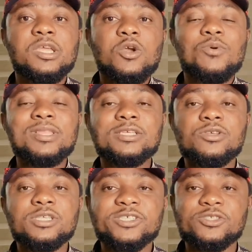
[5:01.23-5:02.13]
When I
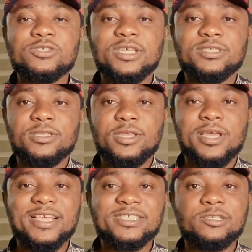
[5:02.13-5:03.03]
saw this news yesterday,
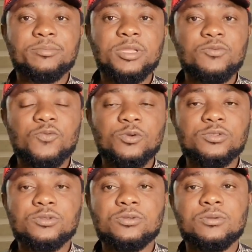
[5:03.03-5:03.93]
I simply
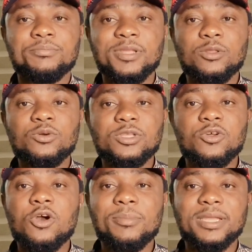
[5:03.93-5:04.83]
wrote below the
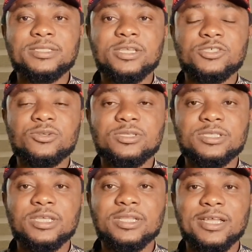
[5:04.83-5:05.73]
comment section
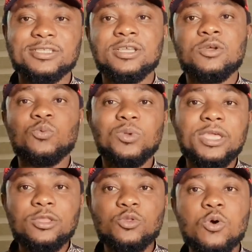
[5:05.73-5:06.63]
saying that
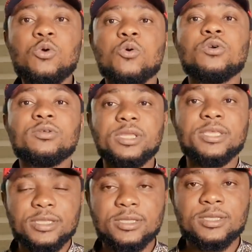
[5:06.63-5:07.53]
we no go
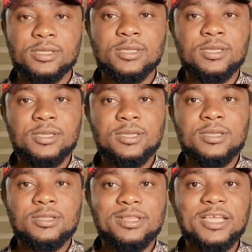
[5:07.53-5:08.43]
gree.
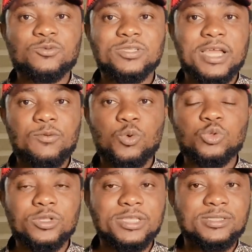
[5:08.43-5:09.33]
That is what I
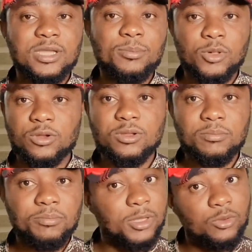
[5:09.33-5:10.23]
wrote on Insta blog
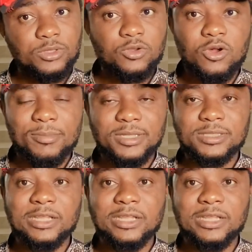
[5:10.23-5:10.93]
below the comment.